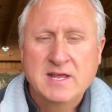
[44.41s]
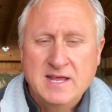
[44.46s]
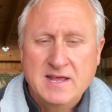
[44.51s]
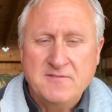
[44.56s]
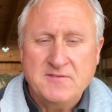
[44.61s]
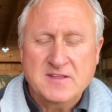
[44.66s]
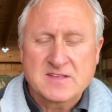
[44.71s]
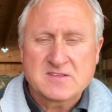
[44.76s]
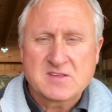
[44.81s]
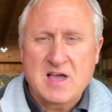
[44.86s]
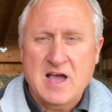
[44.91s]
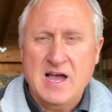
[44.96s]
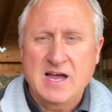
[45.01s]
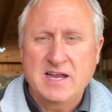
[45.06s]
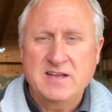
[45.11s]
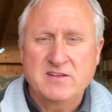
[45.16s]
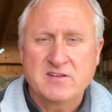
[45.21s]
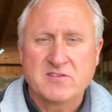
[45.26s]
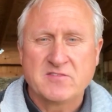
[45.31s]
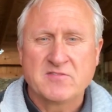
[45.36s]
if it's
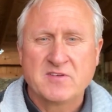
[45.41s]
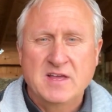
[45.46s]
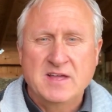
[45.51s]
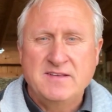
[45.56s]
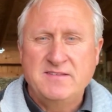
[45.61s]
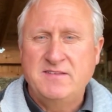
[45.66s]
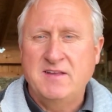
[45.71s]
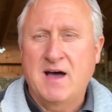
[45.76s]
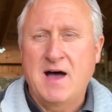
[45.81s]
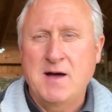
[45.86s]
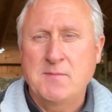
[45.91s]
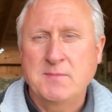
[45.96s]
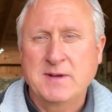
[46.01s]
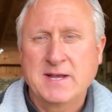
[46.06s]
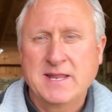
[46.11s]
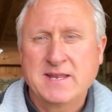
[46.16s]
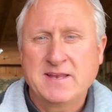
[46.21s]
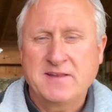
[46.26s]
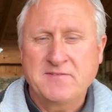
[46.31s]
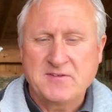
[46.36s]
kind of
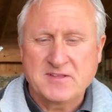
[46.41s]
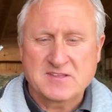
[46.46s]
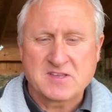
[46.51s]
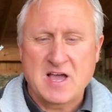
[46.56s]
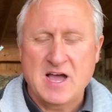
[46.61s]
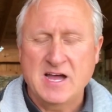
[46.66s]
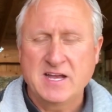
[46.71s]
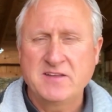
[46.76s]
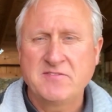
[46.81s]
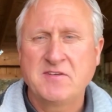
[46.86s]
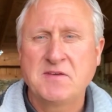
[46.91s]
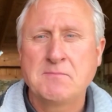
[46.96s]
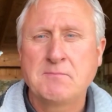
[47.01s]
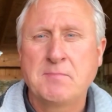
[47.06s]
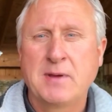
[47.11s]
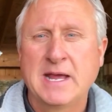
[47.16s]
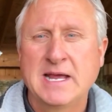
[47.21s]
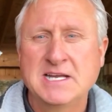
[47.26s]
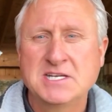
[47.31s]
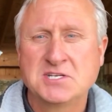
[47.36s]
dominant, if it's kind of
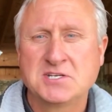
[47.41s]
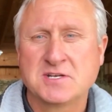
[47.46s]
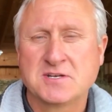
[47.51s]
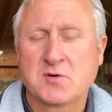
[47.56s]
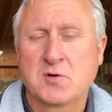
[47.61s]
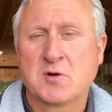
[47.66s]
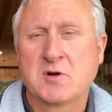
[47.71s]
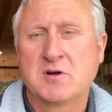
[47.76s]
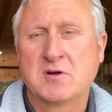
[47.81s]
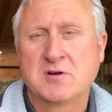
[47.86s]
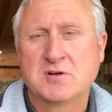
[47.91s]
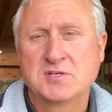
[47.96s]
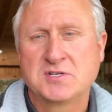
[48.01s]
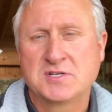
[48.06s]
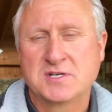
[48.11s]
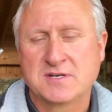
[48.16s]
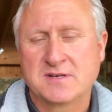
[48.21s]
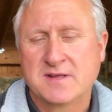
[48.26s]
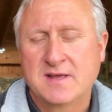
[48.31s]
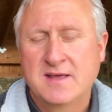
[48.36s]
impatient or
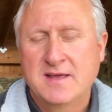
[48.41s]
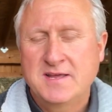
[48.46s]
urgent.